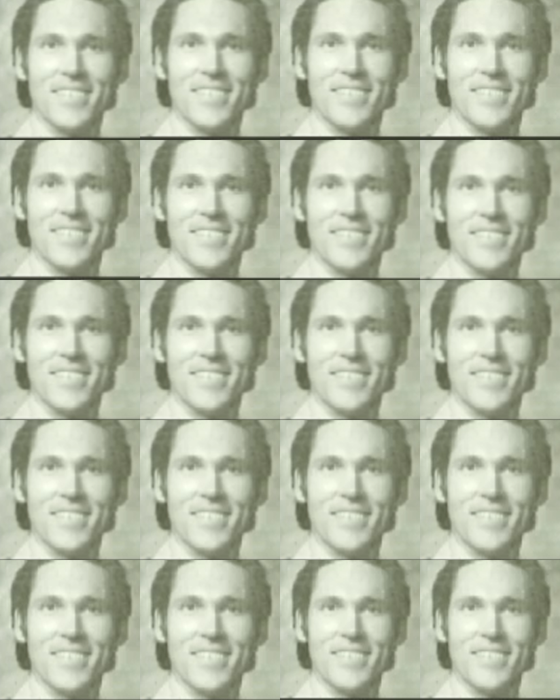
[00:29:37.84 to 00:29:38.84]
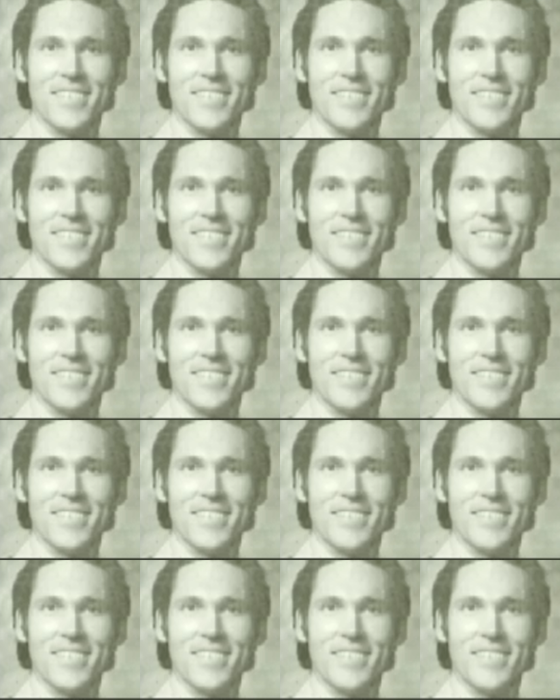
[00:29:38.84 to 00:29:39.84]

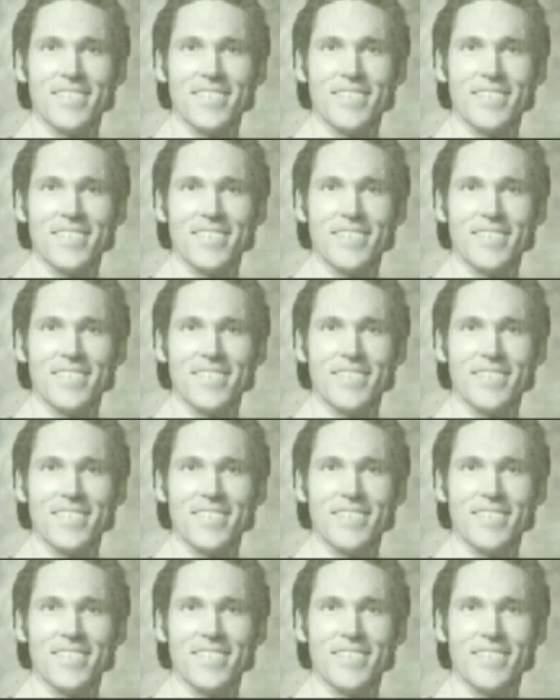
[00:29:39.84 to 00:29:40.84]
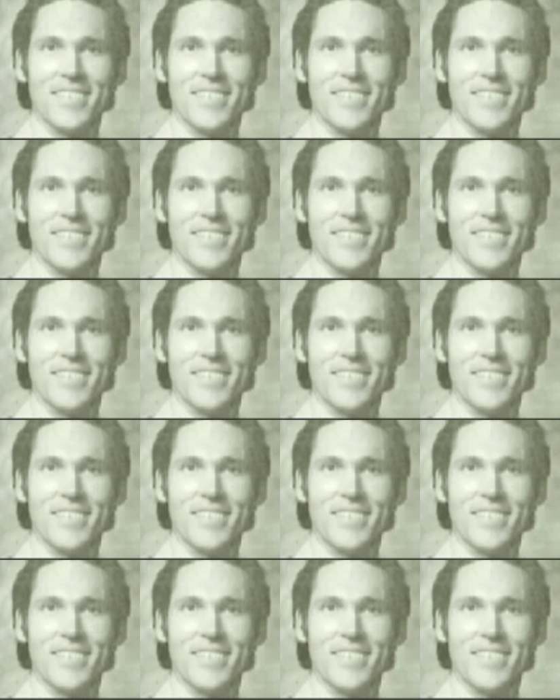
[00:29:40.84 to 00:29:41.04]
No words are spoken by the person on screen.